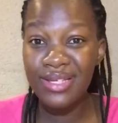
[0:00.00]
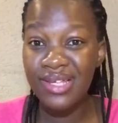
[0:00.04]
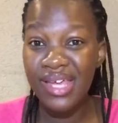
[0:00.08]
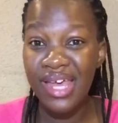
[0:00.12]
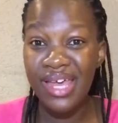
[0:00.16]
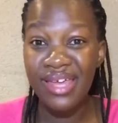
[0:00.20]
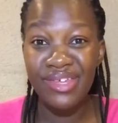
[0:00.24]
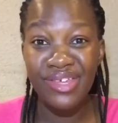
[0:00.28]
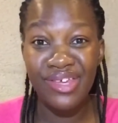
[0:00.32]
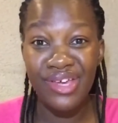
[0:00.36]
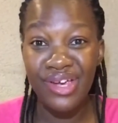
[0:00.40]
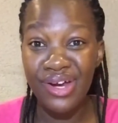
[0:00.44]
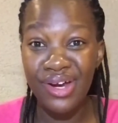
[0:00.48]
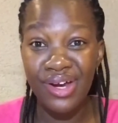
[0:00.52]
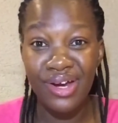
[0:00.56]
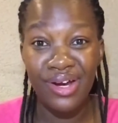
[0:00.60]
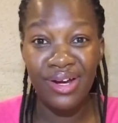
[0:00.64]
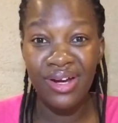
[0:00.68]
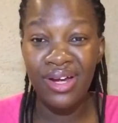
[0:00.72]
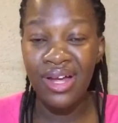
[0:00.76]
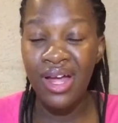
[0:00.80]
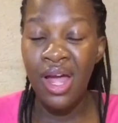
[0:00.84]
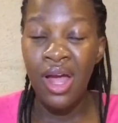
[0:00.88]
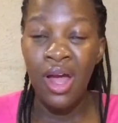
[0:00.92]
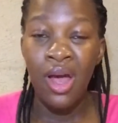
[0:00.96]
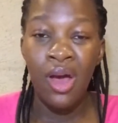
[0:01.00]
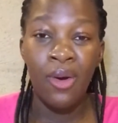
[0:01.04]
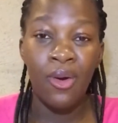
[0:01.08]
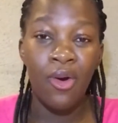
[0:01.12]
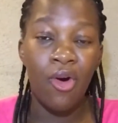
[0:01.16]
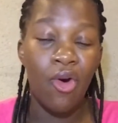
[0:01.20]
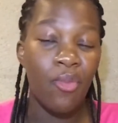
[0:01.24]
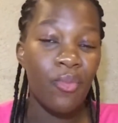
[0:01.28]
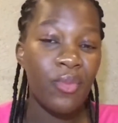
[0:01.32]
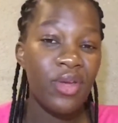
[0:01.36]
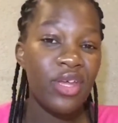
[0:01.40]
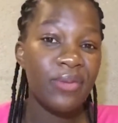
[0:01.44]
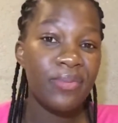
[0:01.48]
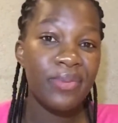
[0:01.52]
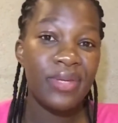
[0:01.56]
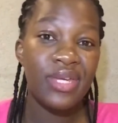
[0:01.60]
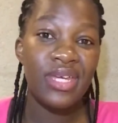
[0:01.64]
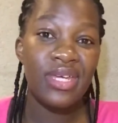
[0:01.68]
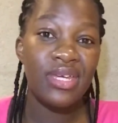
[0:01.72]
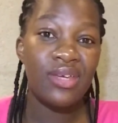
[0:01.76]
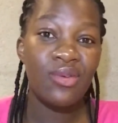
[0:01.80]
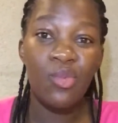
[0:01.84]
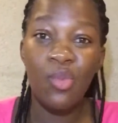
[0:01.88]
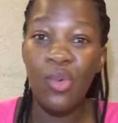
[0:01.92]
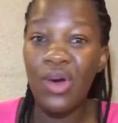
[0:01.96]
year, or
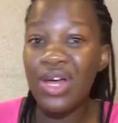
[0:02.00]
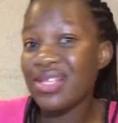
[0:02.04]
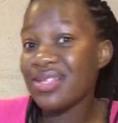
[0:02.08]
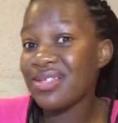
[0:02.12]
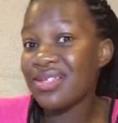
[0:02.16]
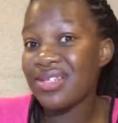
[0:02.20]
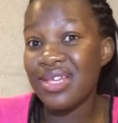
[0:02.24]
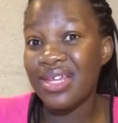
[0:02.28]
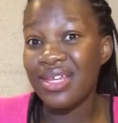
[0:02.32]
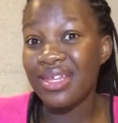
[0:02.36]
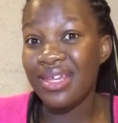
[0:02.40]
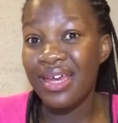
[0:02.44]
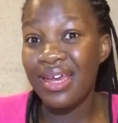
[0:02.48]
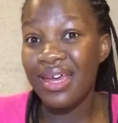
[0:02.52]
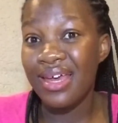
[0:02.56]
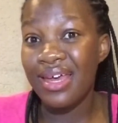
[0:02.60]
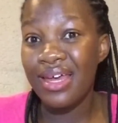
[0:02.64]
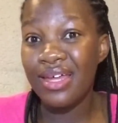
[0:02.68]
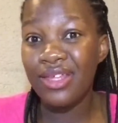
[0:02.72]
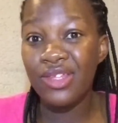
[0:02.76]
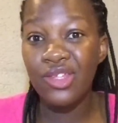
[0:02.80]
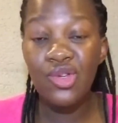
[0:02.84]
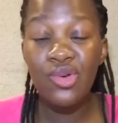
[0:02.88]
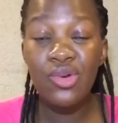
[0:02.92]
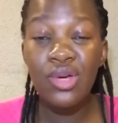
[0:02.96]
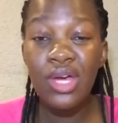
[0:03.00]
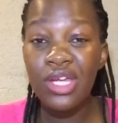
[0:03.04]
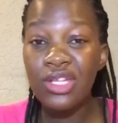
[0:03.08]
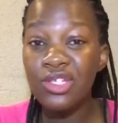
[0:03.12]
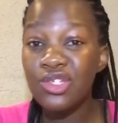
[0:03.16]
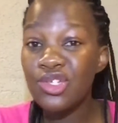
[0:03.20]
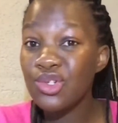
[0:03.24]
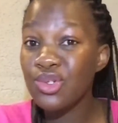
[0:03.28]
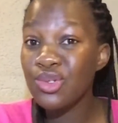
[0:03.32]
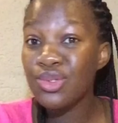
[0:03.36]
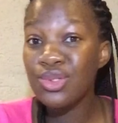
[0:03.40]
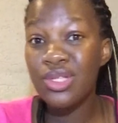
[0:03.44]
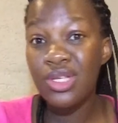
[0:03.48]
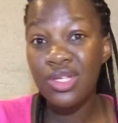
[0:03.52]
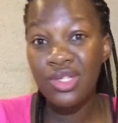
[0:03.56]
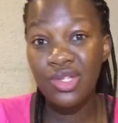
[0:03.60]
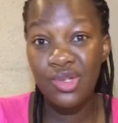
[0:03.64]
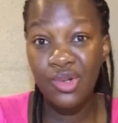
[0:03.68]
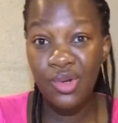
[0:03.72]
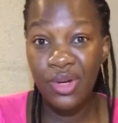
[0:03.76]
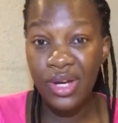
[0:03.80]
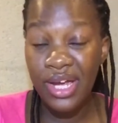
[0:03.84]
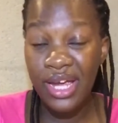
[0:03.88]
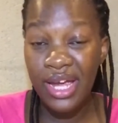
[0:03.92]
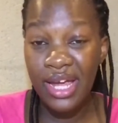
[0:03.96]
maybe once a year. You can choose it.
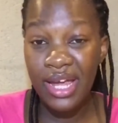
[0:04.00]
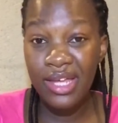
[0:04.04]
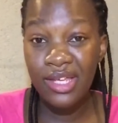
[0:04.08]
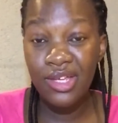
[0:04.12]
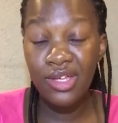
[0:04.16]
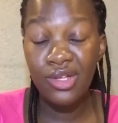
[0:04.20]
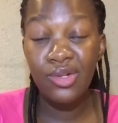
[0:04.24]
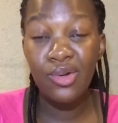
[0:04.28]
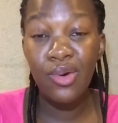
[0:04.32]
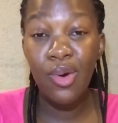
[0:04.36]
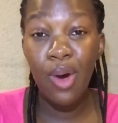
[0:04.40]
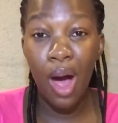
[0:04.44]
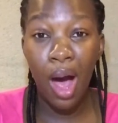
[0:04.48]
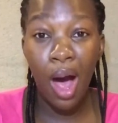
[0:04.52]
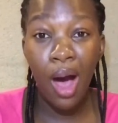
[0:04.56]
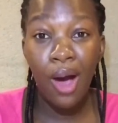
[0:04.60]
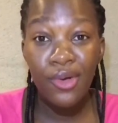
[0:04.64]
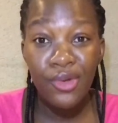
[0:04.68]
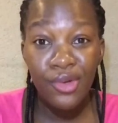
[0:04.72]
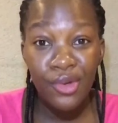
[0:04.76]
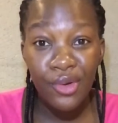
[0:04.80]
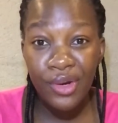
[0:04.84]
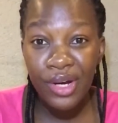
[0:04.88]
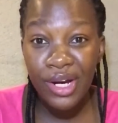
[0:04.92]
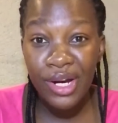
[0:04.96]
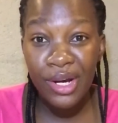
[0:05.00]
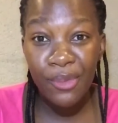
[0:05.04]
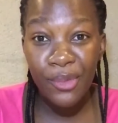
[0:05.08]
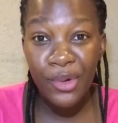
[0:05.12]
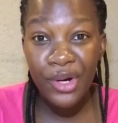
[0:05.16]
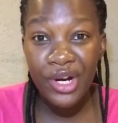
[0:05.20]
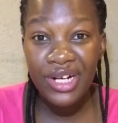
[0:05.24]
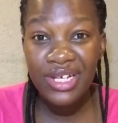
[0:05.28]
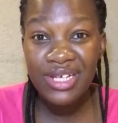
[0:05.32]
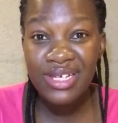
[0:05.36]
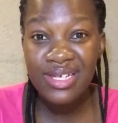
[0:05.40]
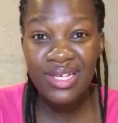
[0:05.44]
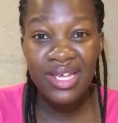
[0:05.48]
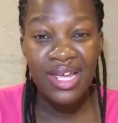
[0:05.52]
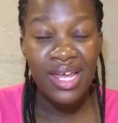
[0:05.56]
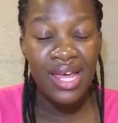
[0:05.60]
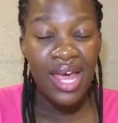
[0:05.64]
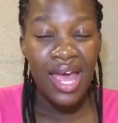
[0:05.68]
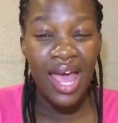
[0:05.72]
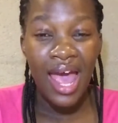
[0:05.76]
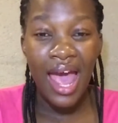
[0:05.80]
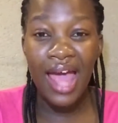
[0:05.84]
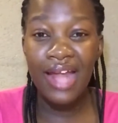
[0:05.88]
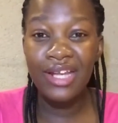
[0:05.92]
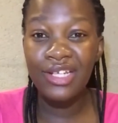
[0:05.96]
Your hair, you know how your hair works,
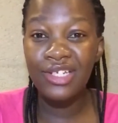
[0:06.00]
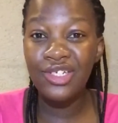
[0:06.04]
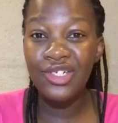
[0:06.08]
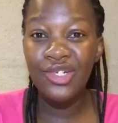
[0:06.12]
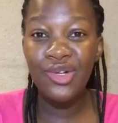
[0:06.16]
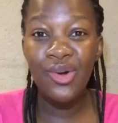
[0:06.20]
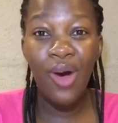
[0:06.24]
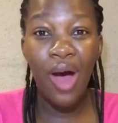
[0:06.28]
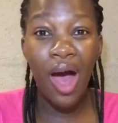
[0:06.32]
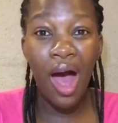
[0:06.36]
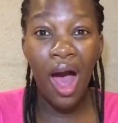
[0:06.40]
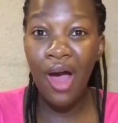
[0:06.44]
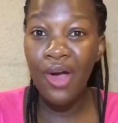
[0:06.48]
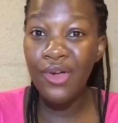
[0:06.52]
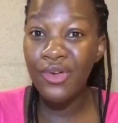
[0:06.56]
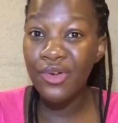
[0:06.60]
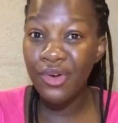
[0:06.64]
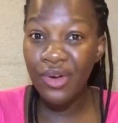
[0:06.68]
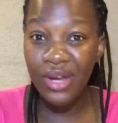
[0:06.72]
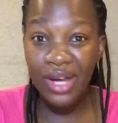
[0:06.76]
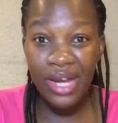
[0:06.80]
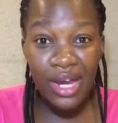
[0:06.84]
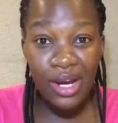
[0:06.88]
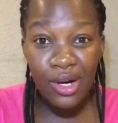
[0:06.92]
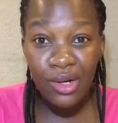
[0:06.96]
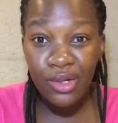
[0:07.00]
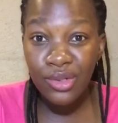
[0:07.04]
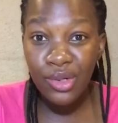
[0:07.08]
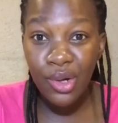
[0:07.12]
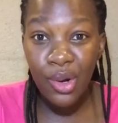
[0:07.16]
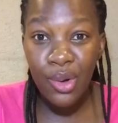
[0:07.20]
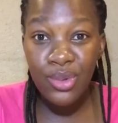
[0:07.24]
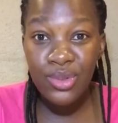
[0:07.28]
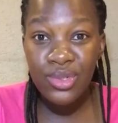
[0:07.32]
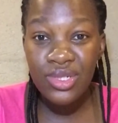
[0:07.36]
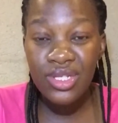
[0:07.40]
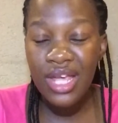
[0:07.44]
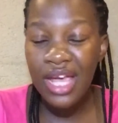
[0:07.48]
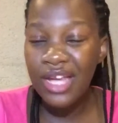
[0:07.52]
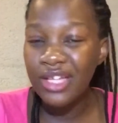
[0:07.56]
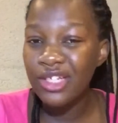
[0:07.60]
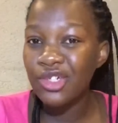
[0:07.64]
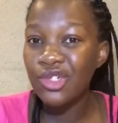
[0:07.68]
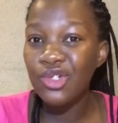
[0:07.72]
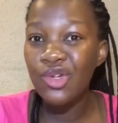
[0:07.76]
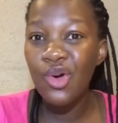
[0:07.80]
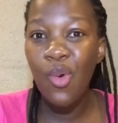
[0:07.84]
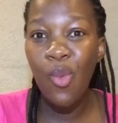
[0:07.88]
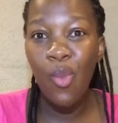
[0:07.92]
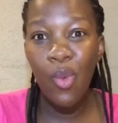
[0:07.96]
and you know how your hair grows, and
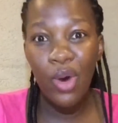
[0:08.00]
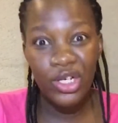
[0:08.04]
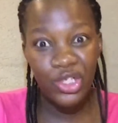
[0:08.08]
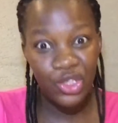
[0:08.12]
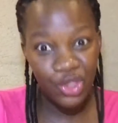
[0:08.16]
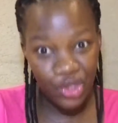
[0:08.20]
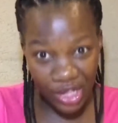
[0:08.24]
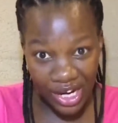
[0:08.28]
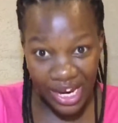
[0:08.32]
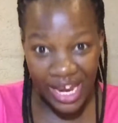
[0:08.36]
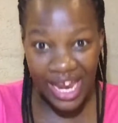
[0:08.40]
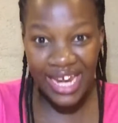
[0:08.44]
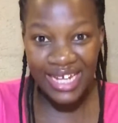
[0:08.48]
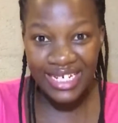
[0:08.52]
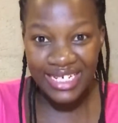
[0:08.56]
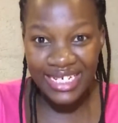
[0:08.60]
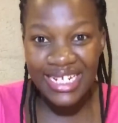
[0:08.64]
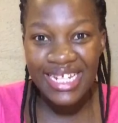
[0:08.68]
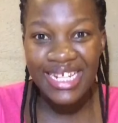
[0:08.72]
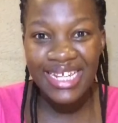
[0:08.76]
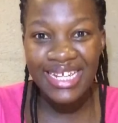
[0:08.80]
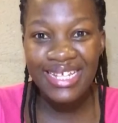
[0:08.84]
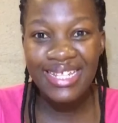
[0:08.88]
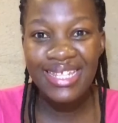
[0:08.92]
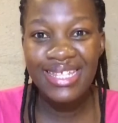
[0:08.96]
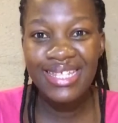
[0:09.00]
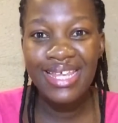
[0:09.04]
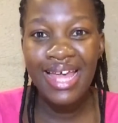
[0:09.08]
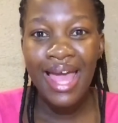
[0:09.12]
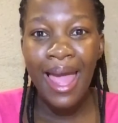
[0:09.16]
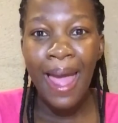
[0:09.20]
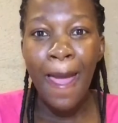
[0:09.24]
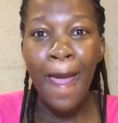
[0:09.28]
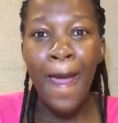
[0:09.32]
you know what your hair needs.